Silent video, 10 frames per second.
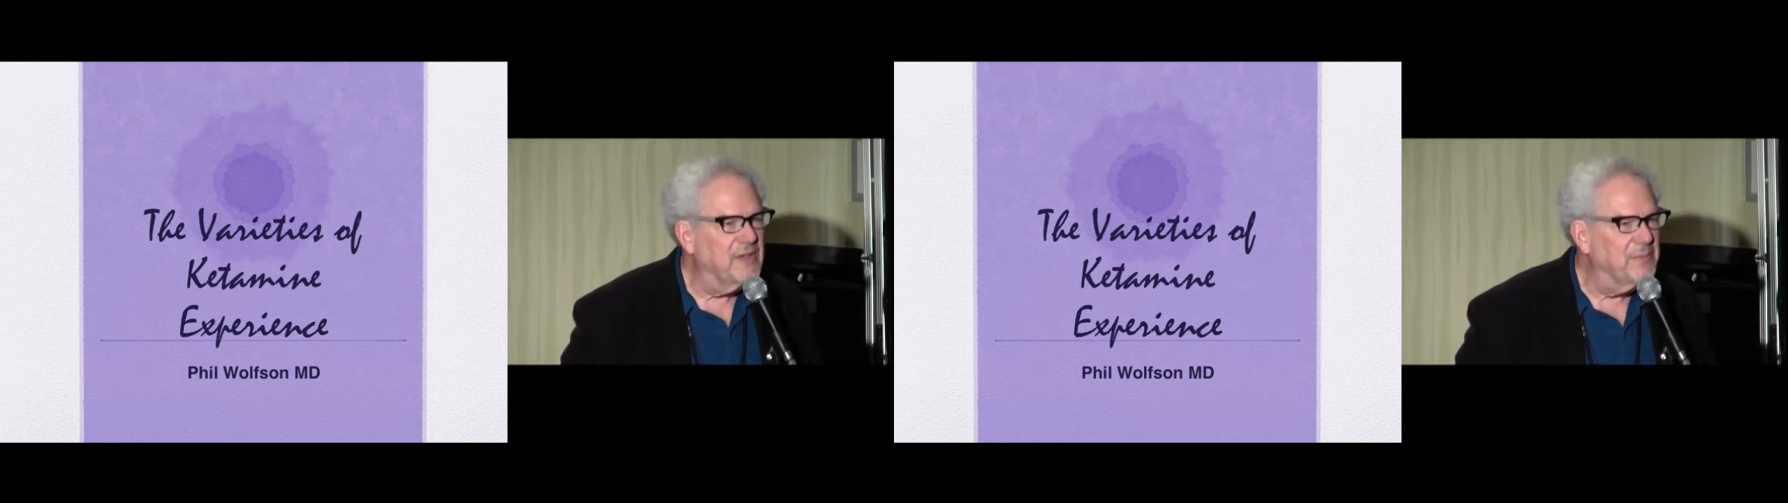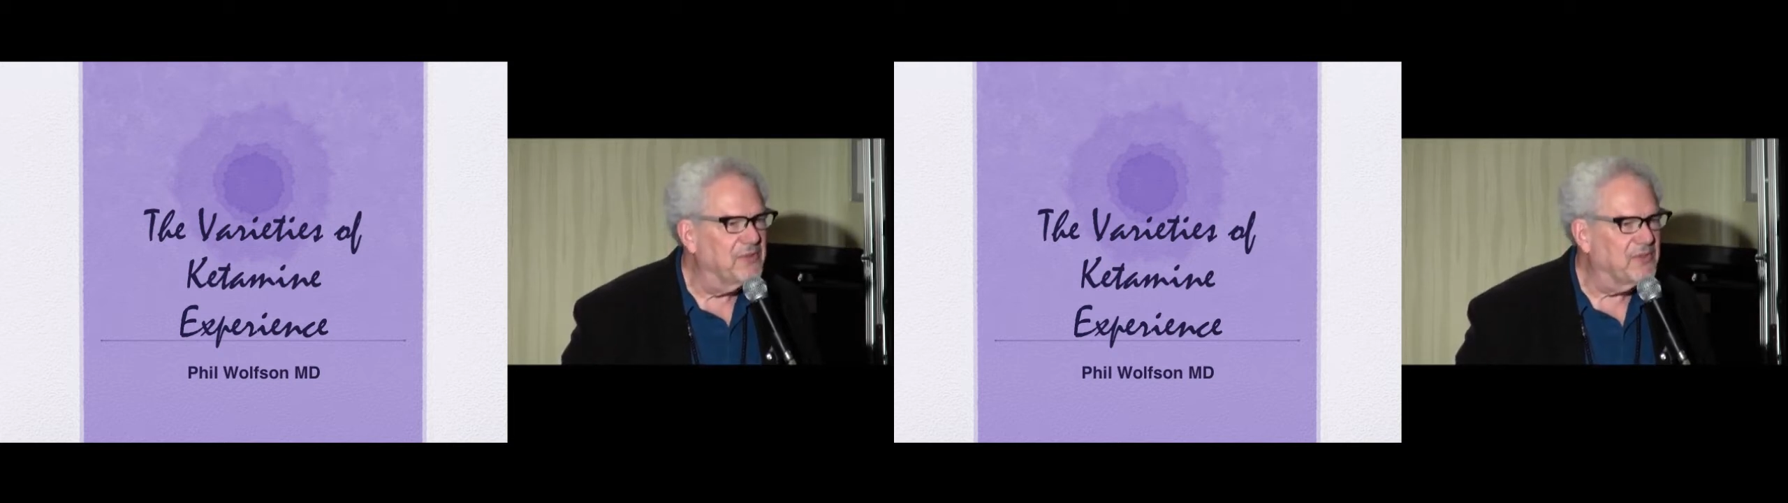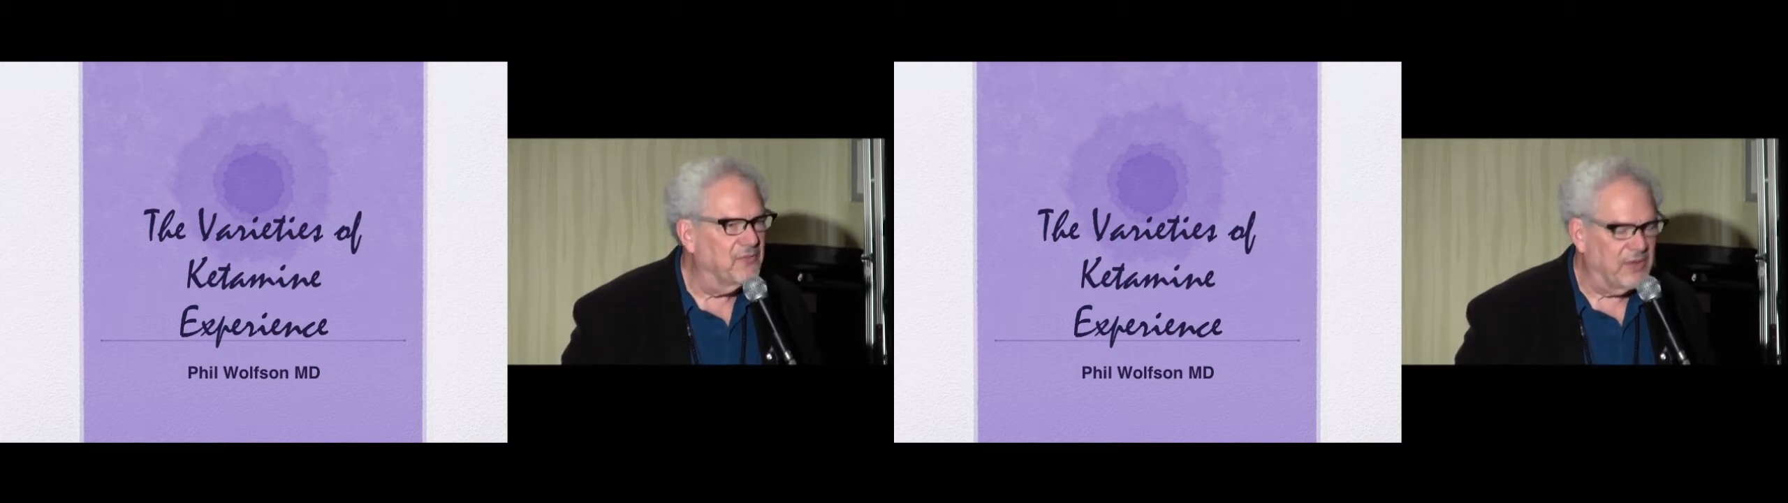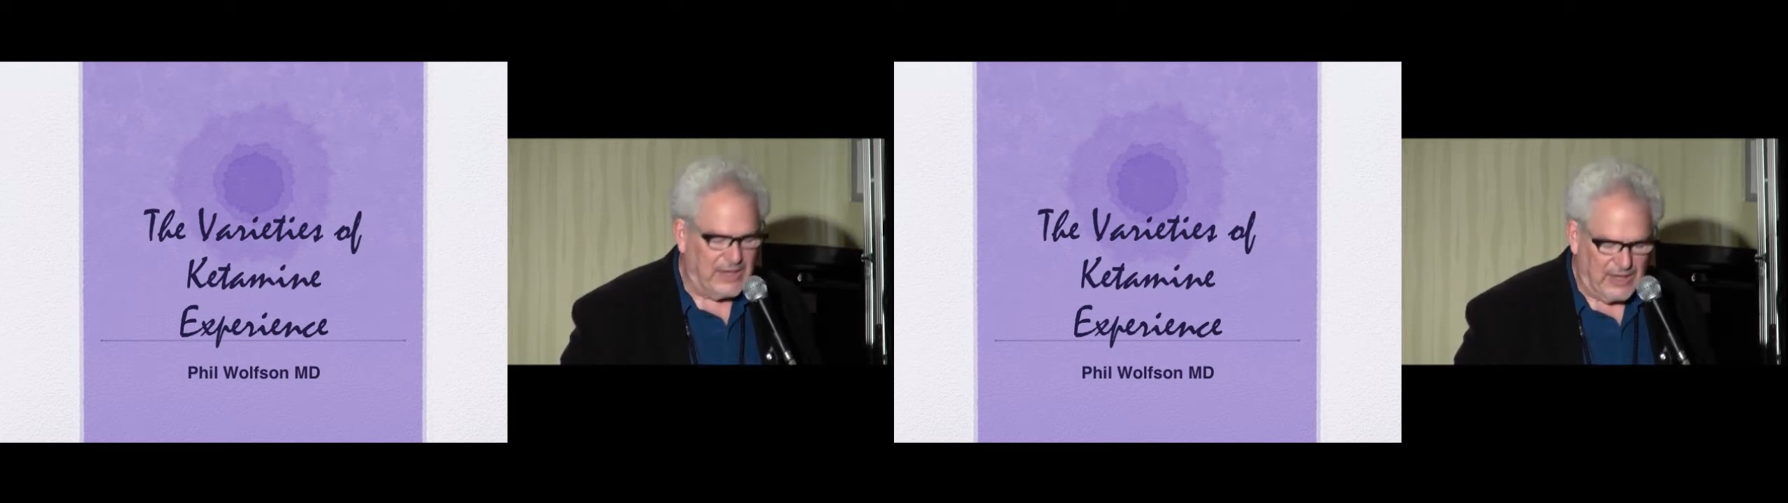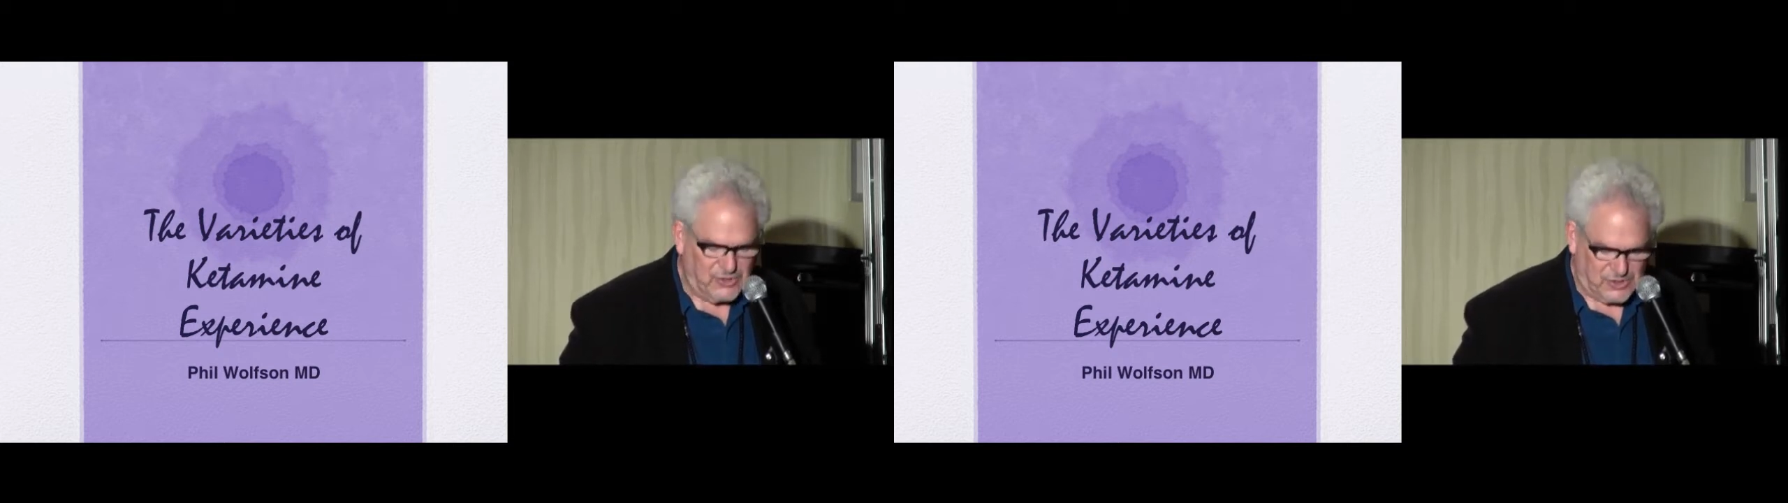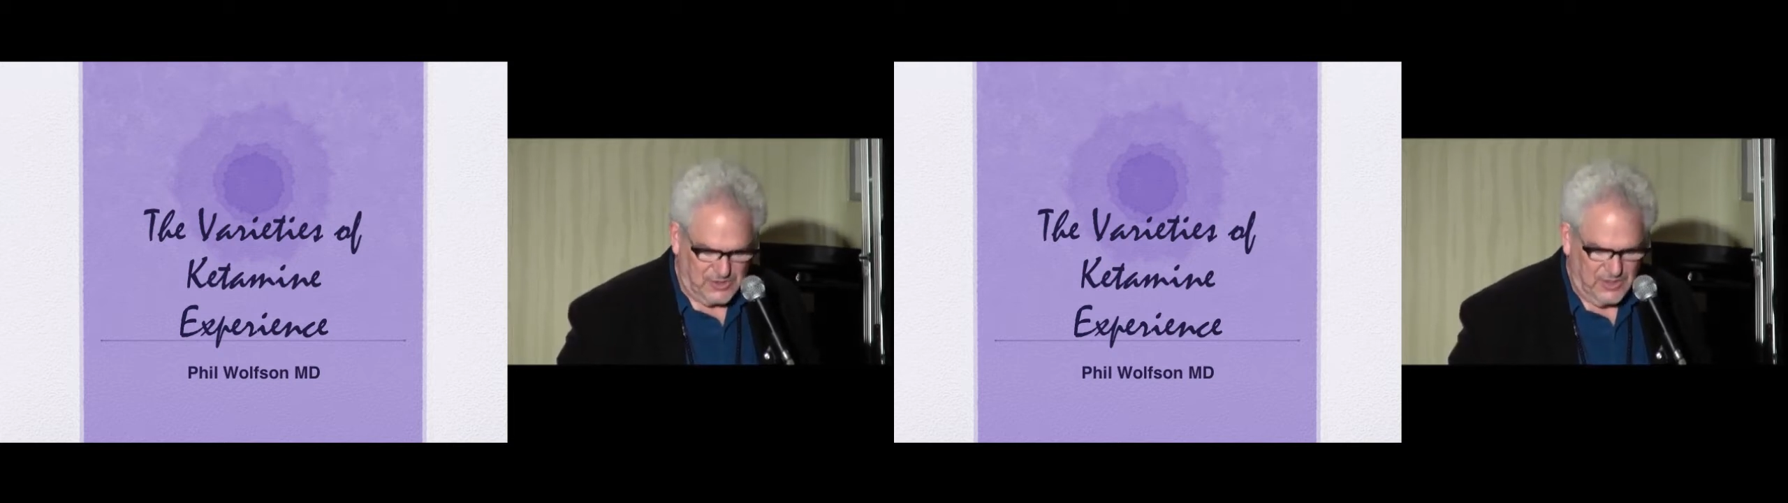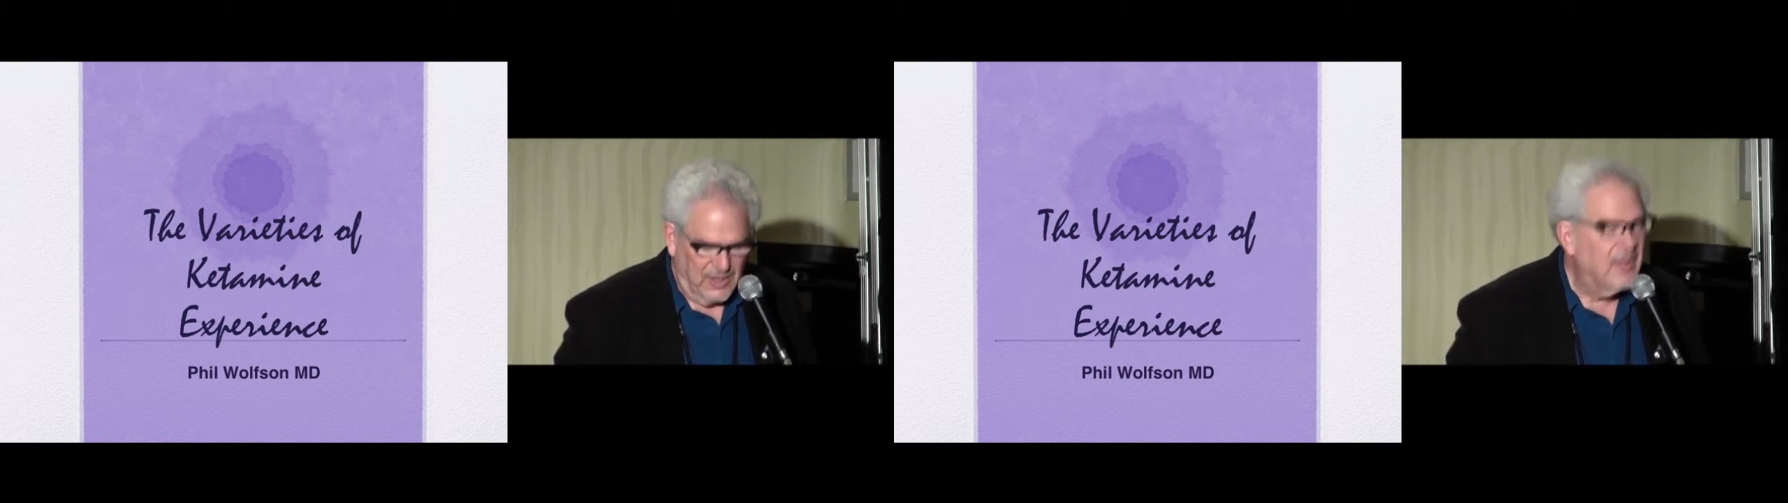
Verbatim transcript: demystification